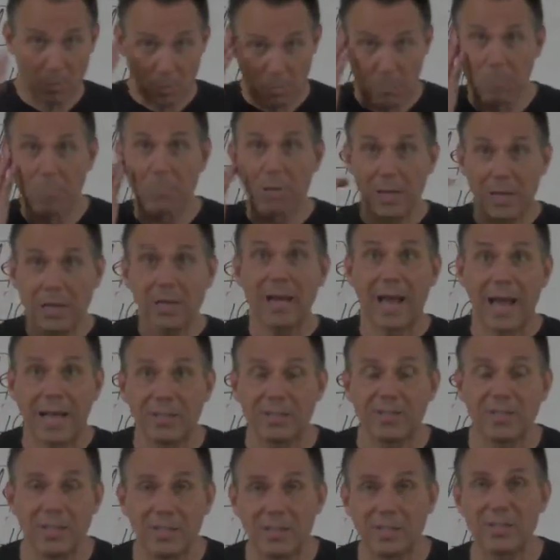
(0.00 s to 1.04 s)

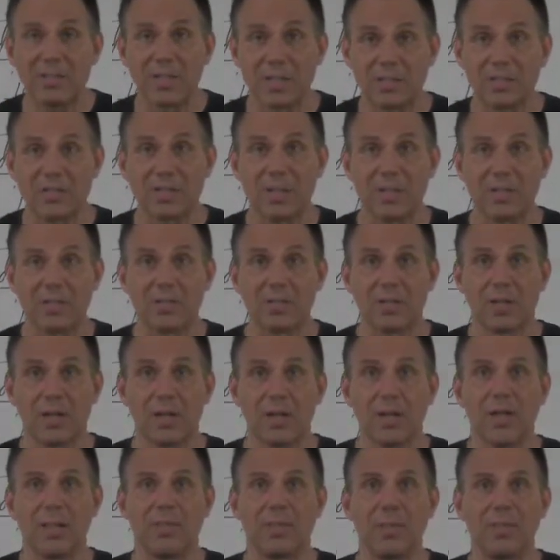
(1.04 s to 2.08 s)
mid-1960s.
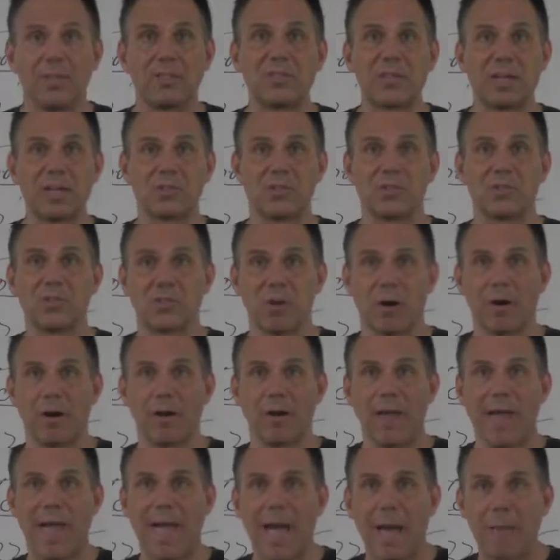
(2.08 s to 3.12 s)
These things are starting
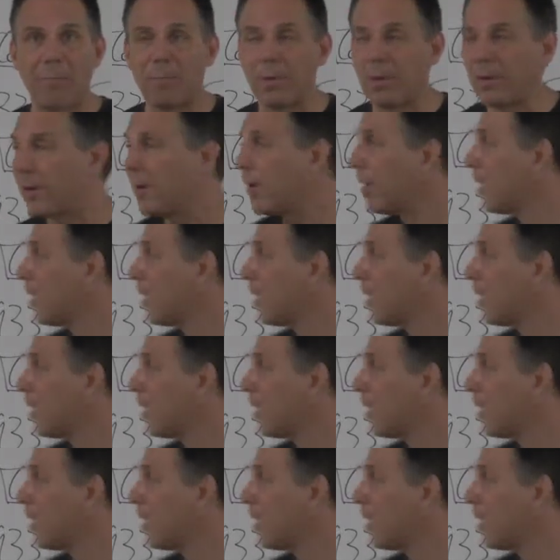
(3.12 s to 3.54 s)
to happen.